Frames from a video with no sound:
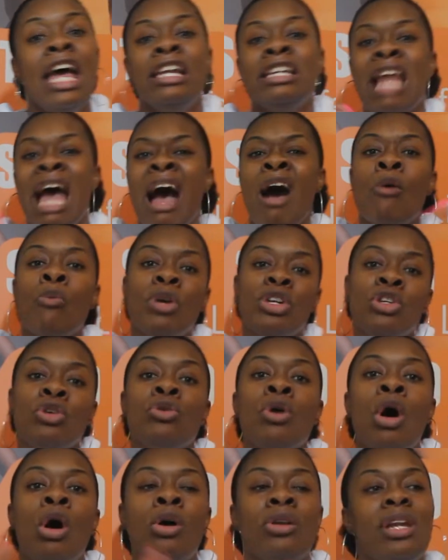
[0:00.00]
now when you
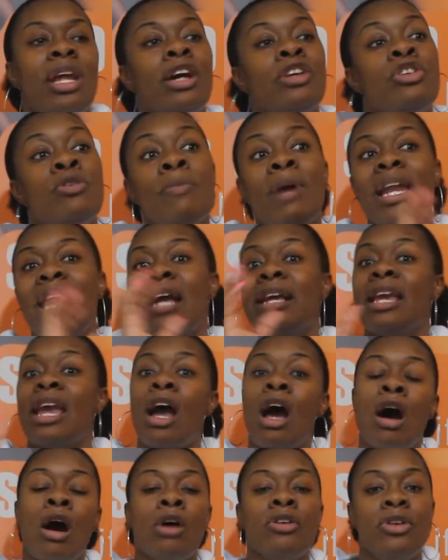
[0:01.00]
go in there you may not
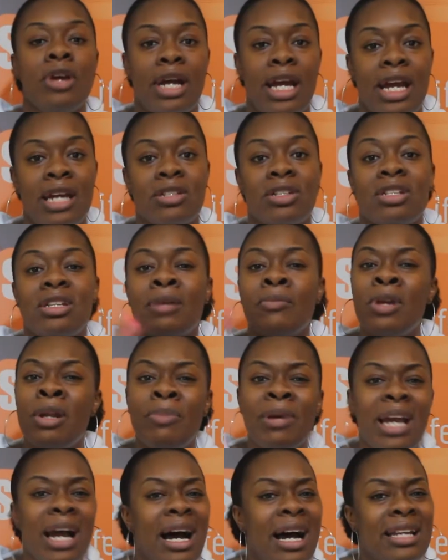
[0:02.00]
get all your answers i'm going to
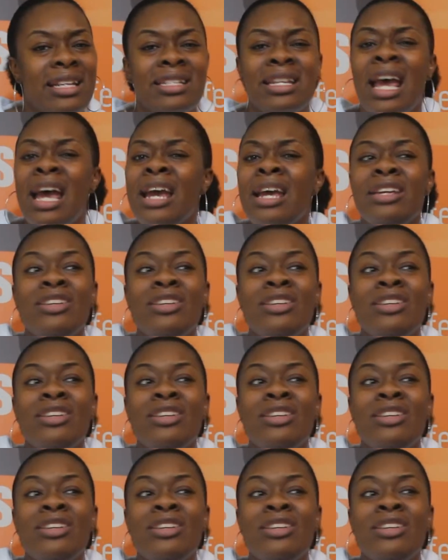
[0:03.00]
be honest